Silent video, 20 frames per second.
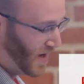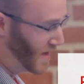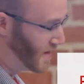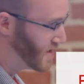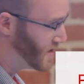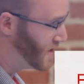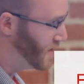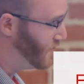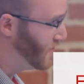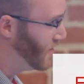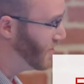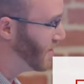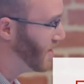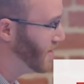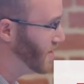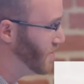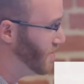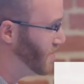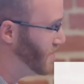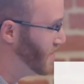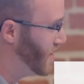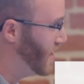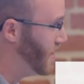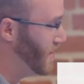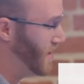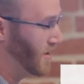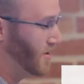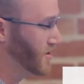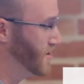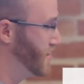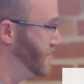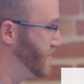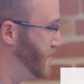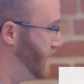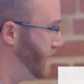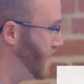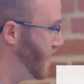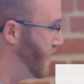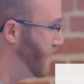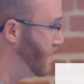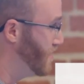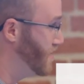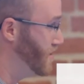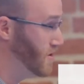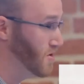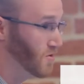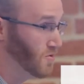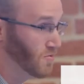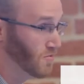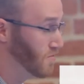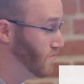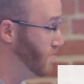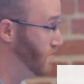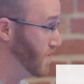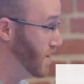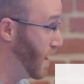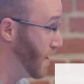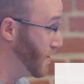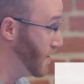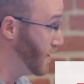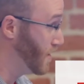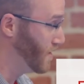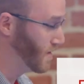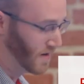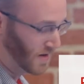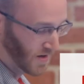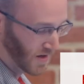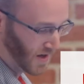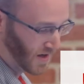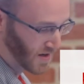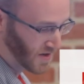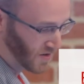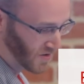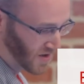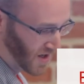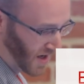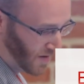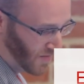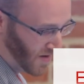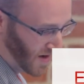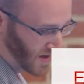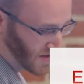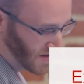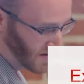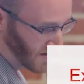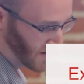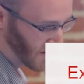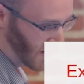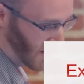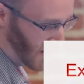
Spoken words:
the CPU at 100%. It'll just sit there and do nothing until time passes.